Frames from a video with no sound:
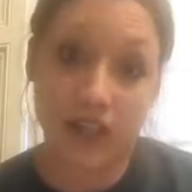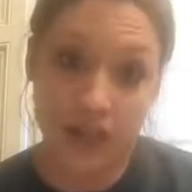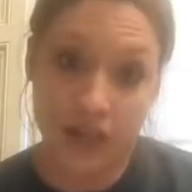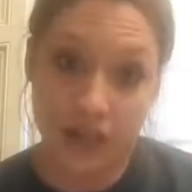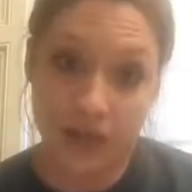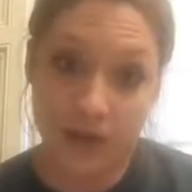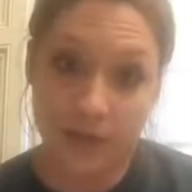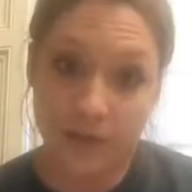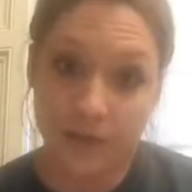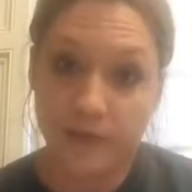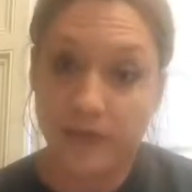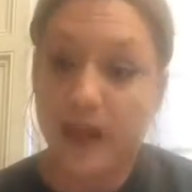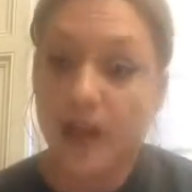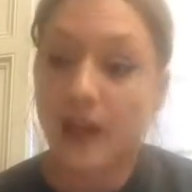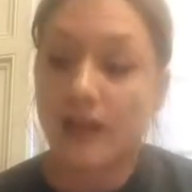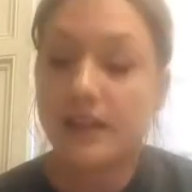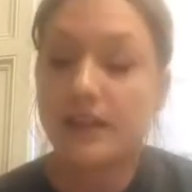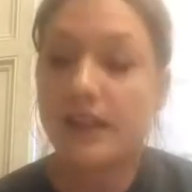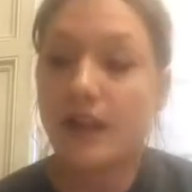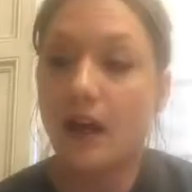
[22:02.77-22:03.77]
new.
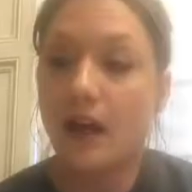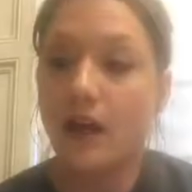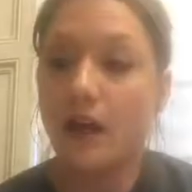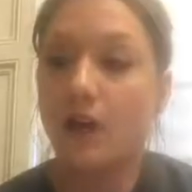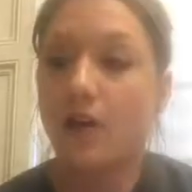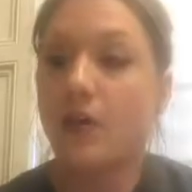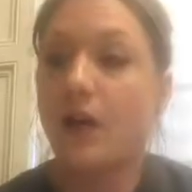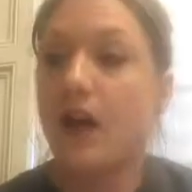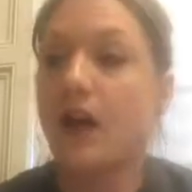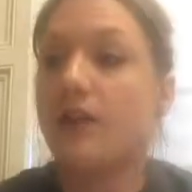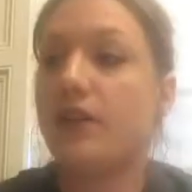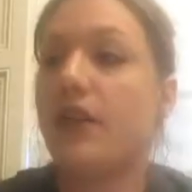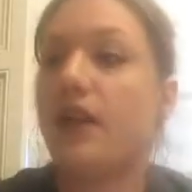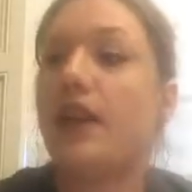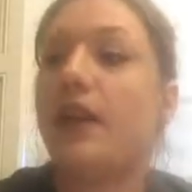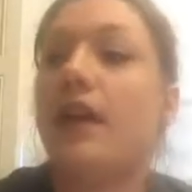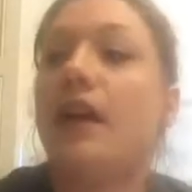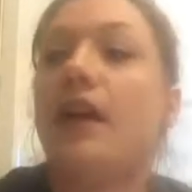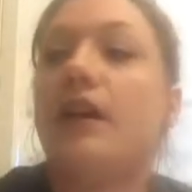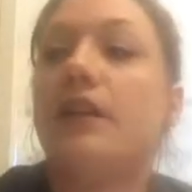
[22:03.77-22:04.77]
So
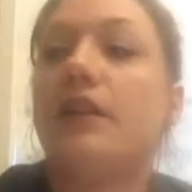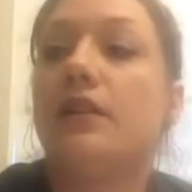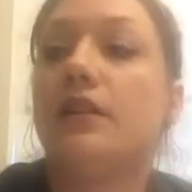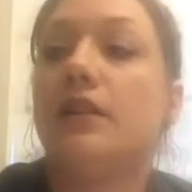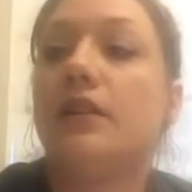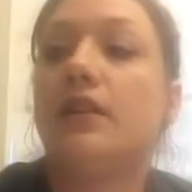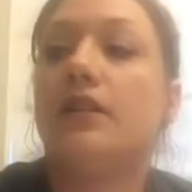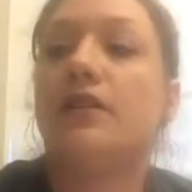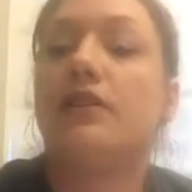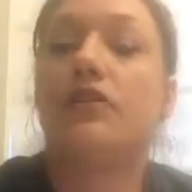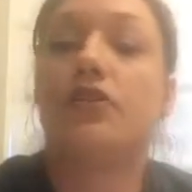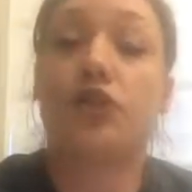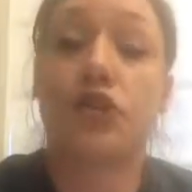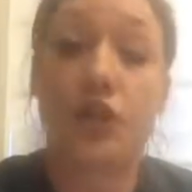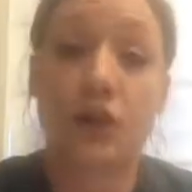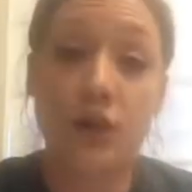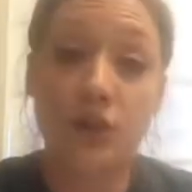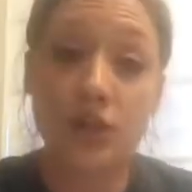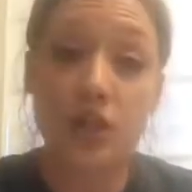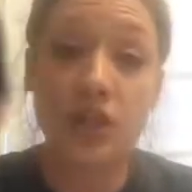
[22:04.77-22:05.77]
the
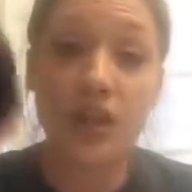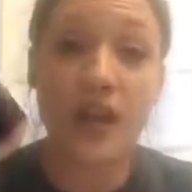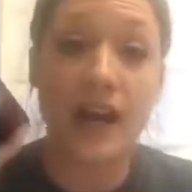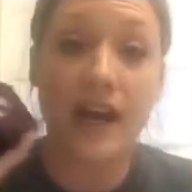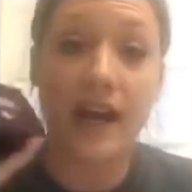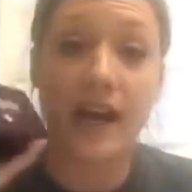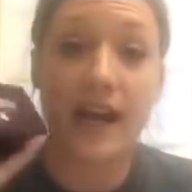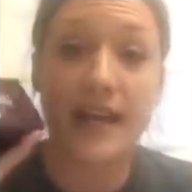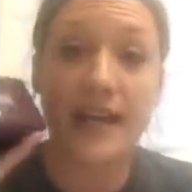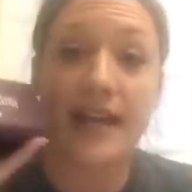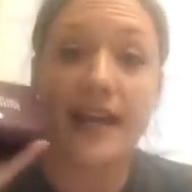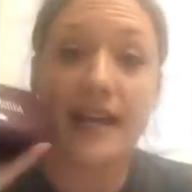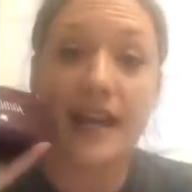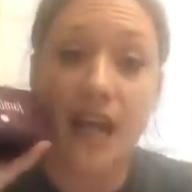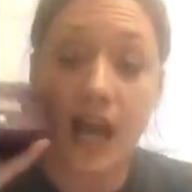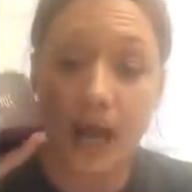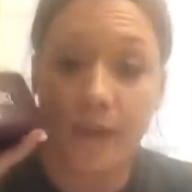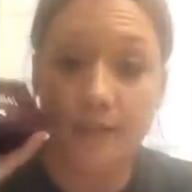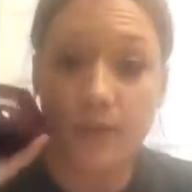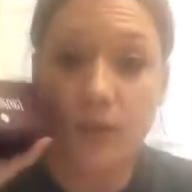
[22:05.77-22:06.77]
True Shine
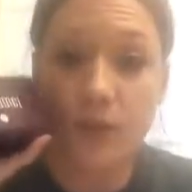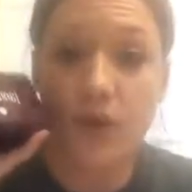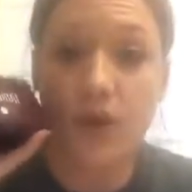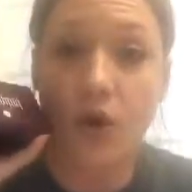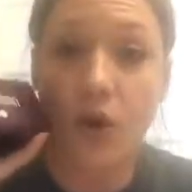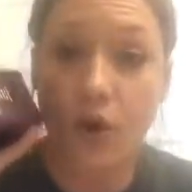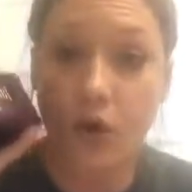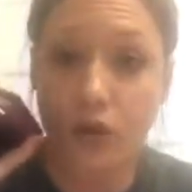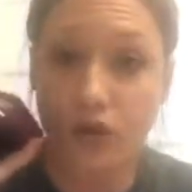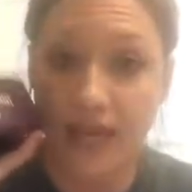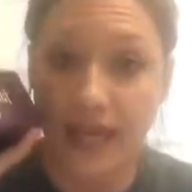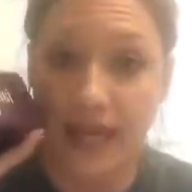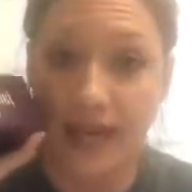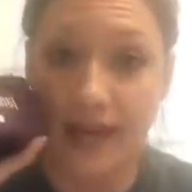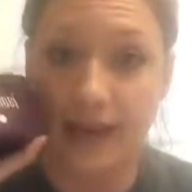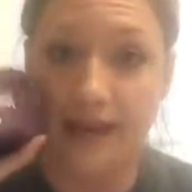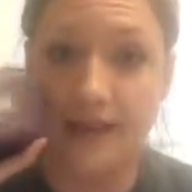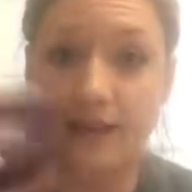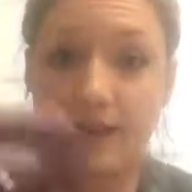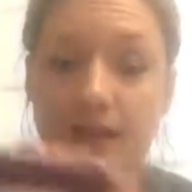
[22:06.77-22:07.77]
comes with a whole
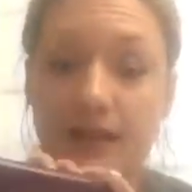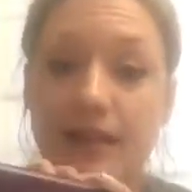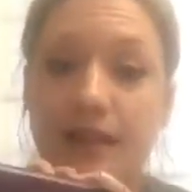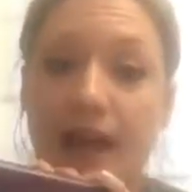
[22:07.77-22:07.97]
kit.